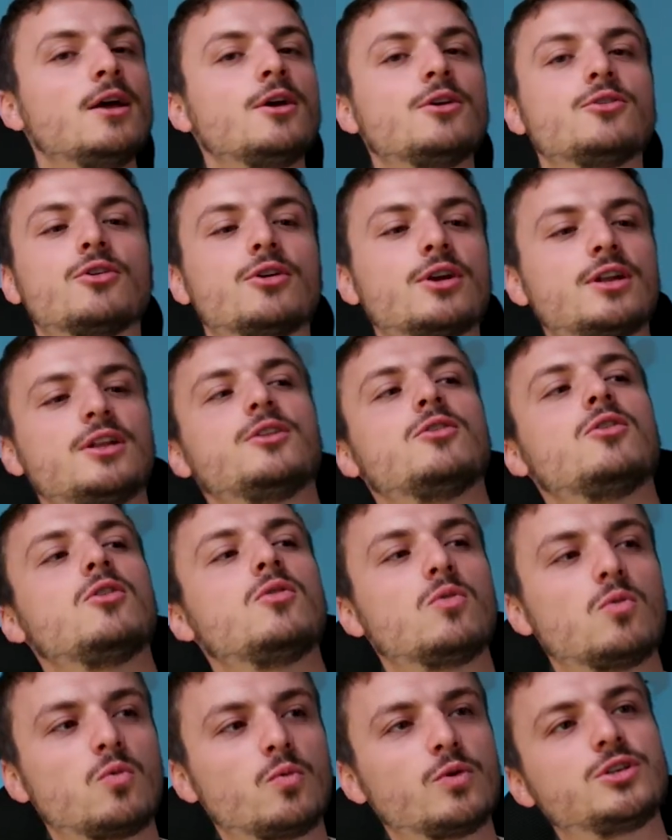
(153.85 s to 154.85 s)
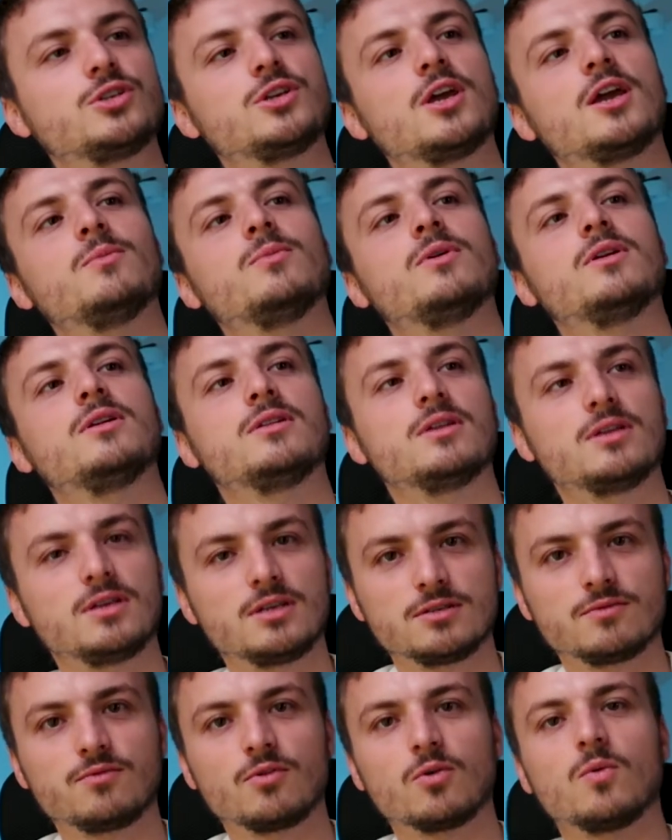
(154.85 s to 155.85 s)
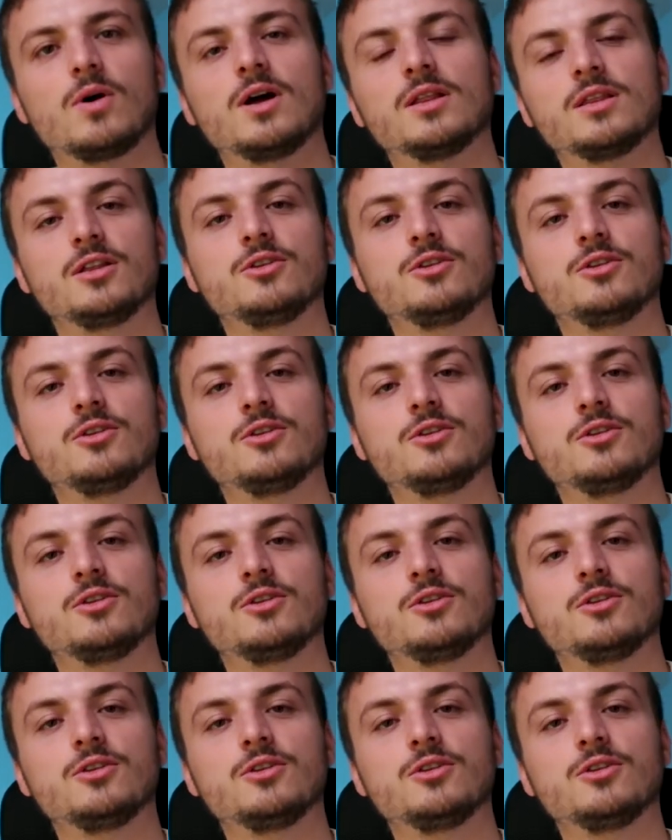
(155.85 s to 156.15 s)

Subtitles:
you already know which cable is for what,